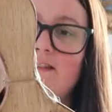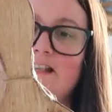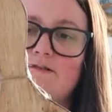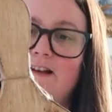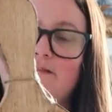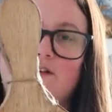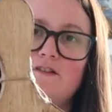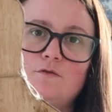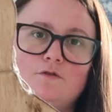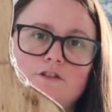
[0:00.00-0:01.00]
that this one
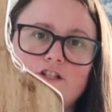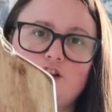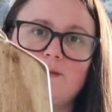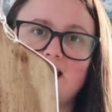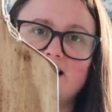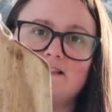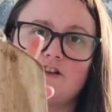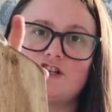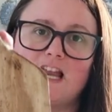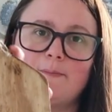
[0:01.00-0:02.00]
was cool too because
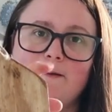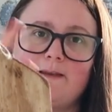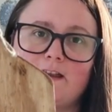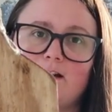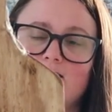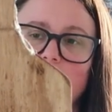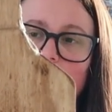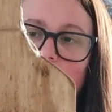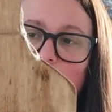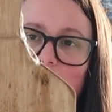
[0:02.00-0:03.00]
the shape up here is a
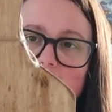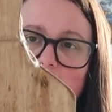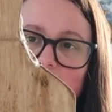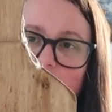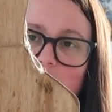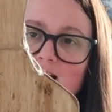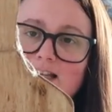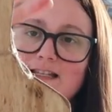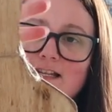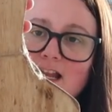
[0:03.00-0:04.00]
little bit
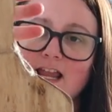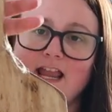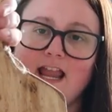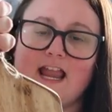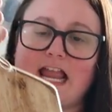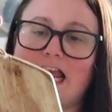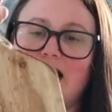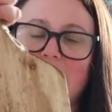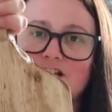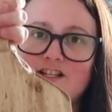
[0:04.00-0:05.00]
different. And
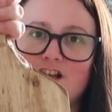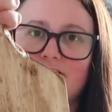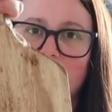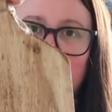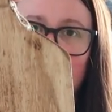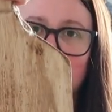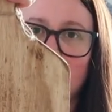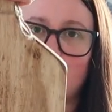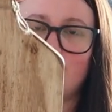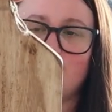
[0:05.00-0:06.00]
I just thought that that was
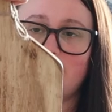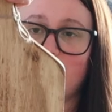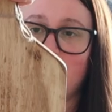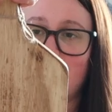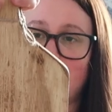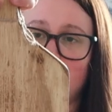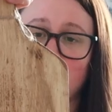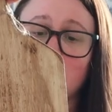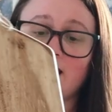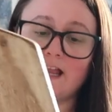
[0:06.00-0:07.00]
so different and
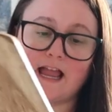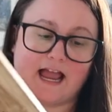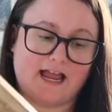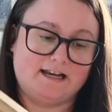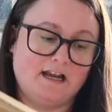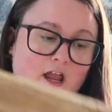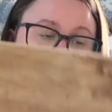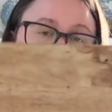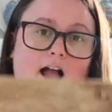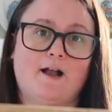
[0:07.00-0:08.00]
unique. And
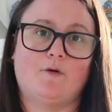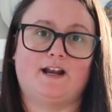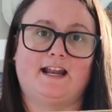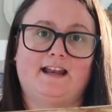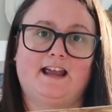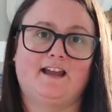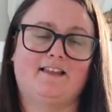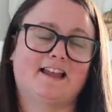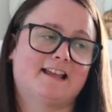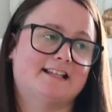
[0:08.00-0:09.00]
I wanted,
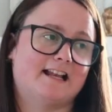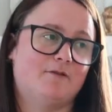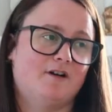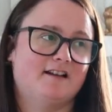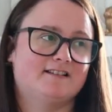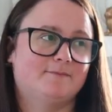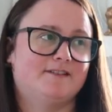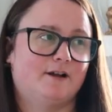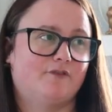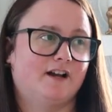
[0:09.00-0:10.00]
like I said, I want some
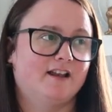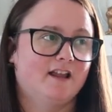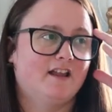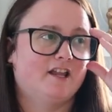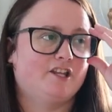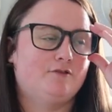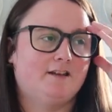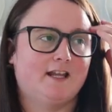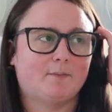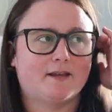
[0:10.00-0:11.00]
different
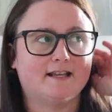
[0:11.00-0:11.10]
unique